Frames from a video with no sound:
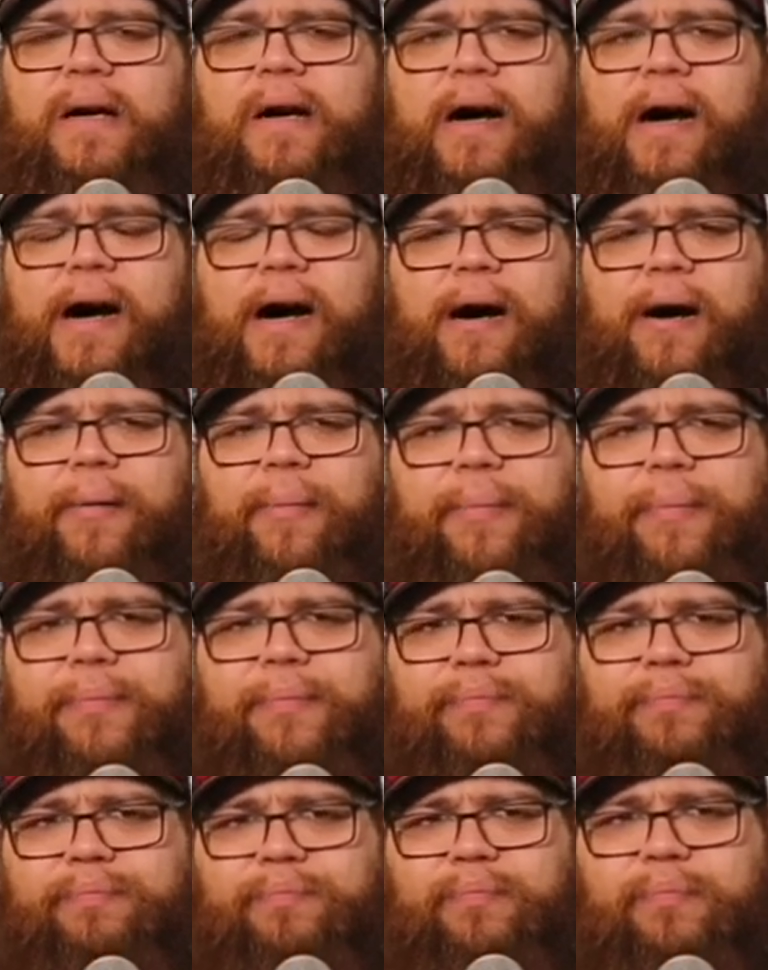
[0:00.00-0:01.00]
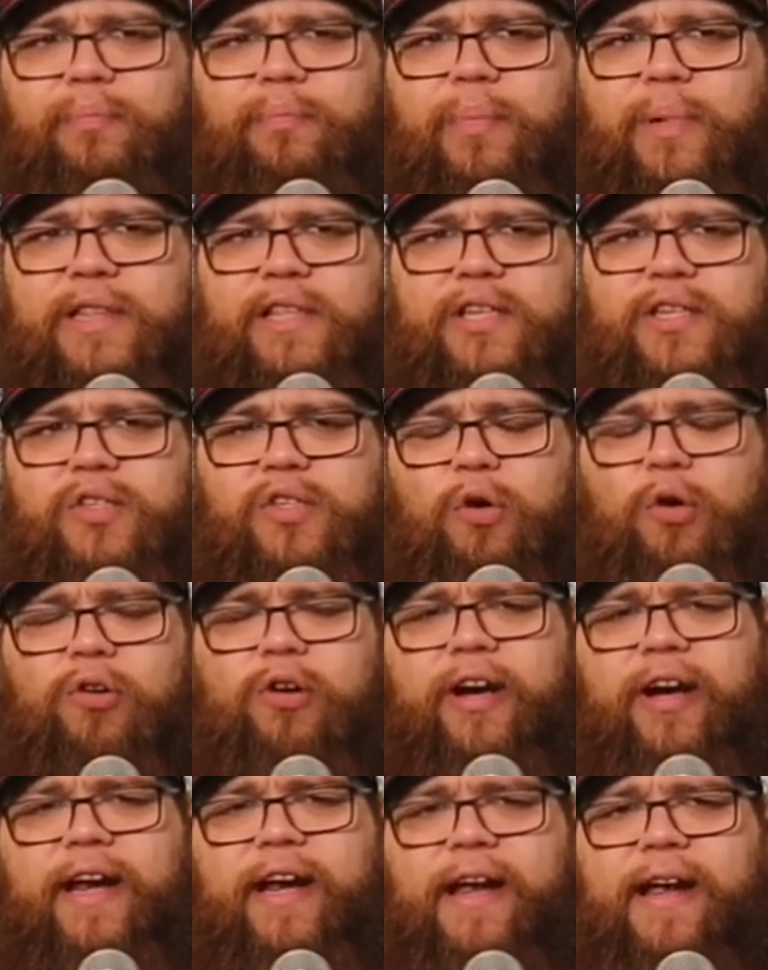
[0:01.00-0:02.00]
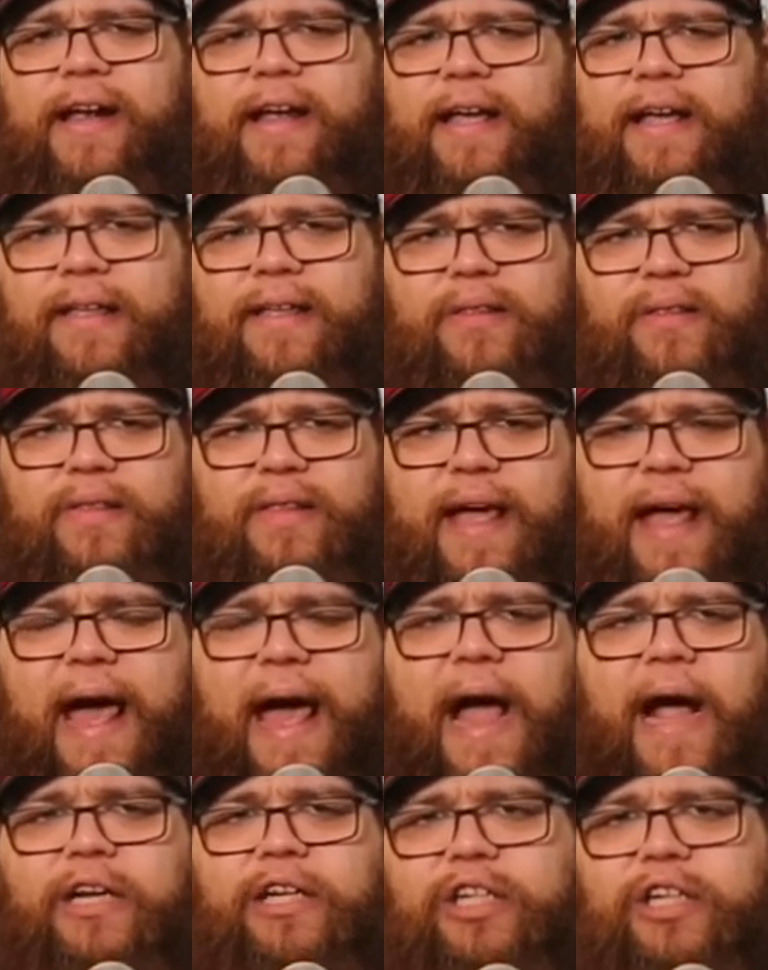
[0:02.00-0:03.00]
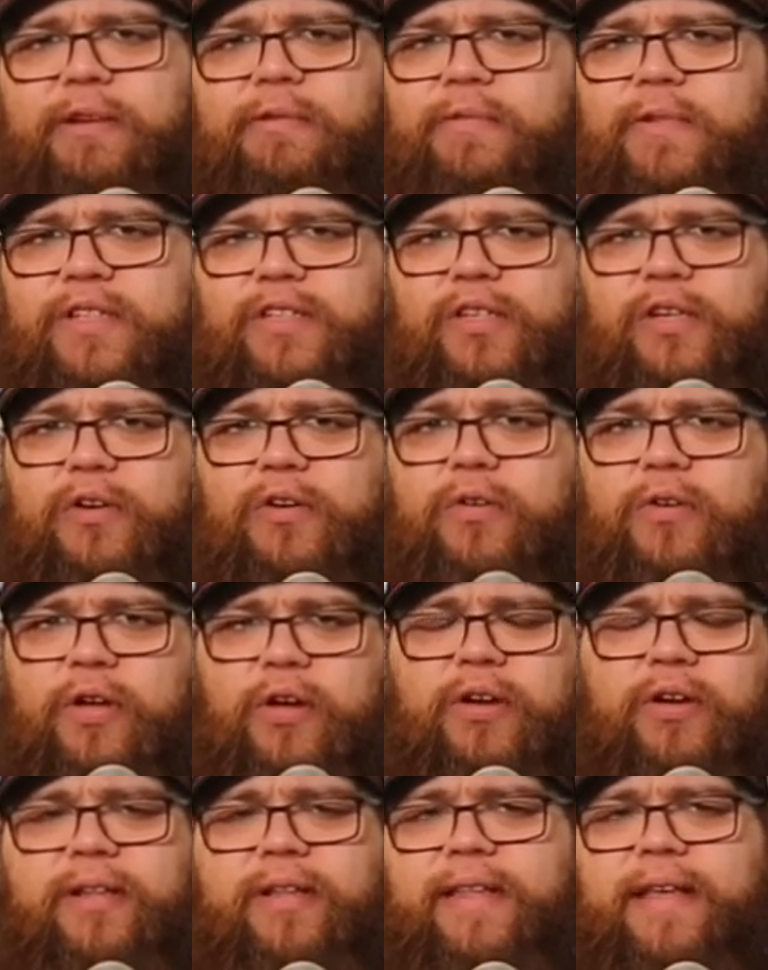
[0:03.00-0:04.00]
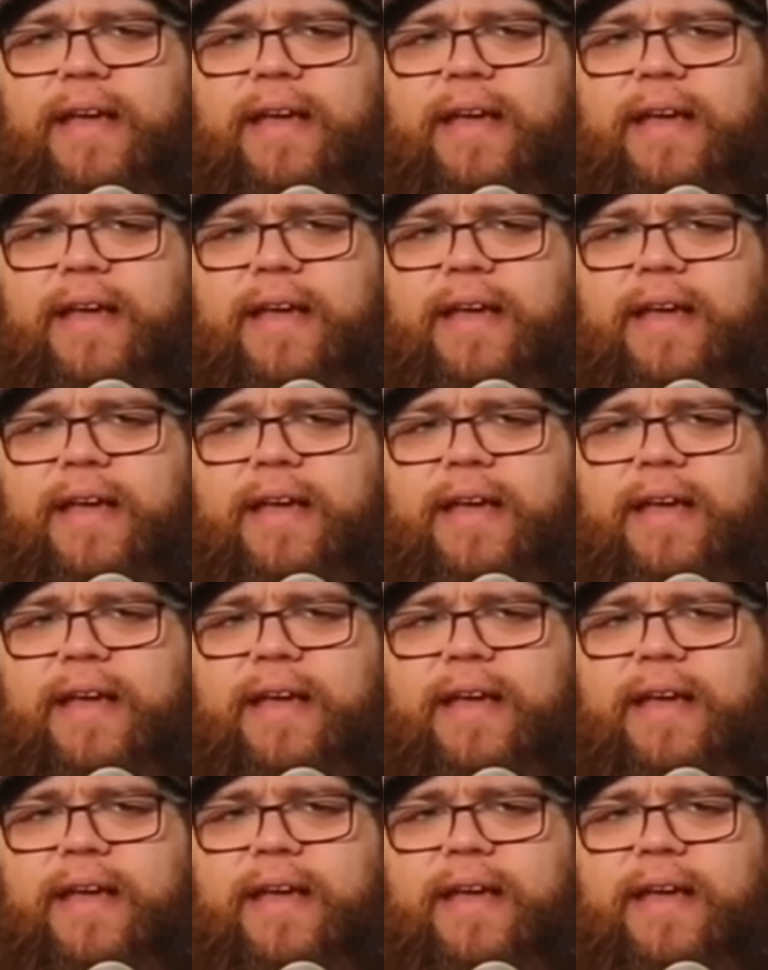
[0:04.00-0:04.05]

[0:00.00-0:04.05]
But the story and the action was so good